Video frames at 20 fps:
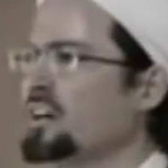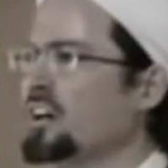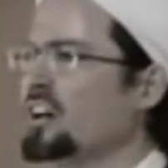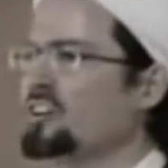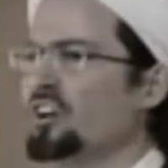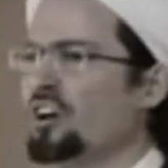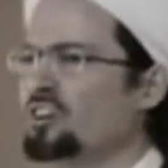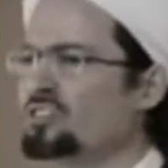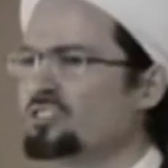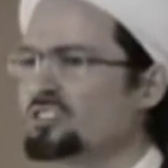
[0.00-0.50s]

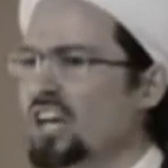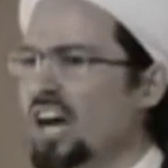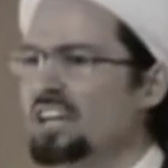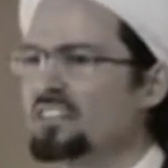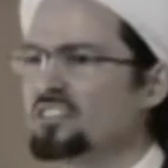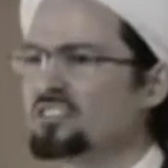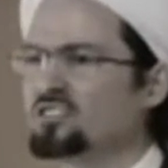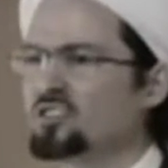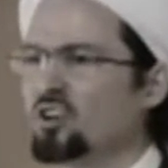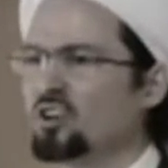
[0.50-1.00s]

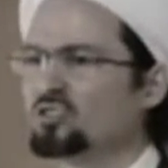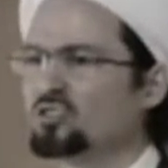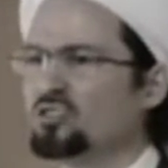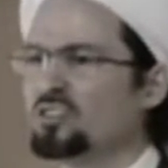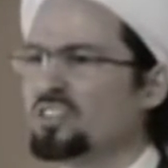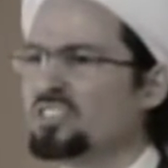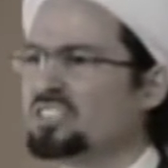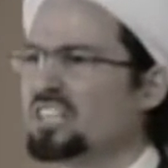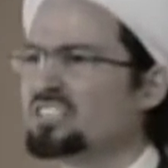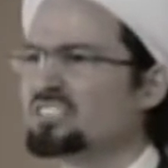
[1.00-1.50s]
alongside this
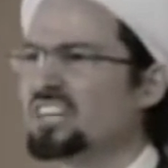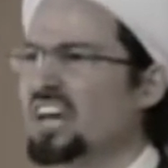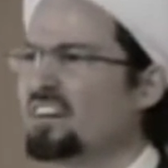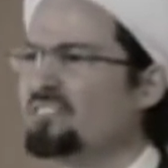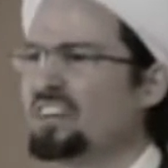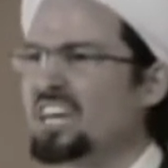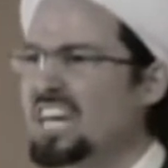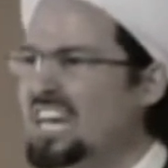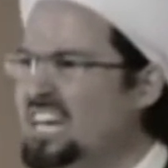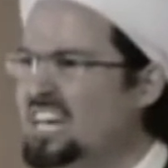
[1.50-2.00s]
culture that doesn't
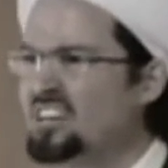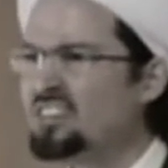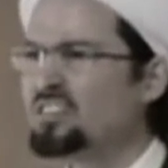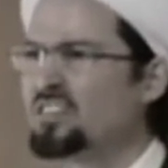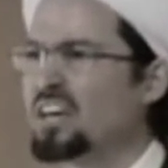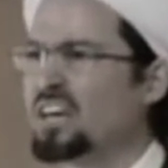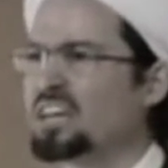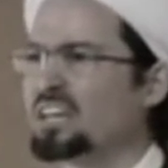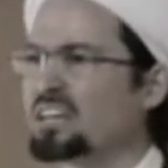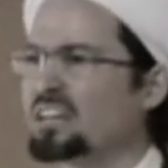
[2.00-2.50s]
have
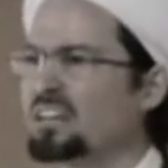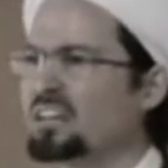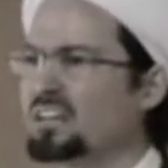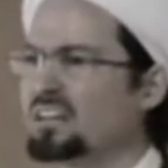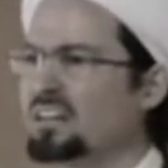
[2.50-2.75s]
anything.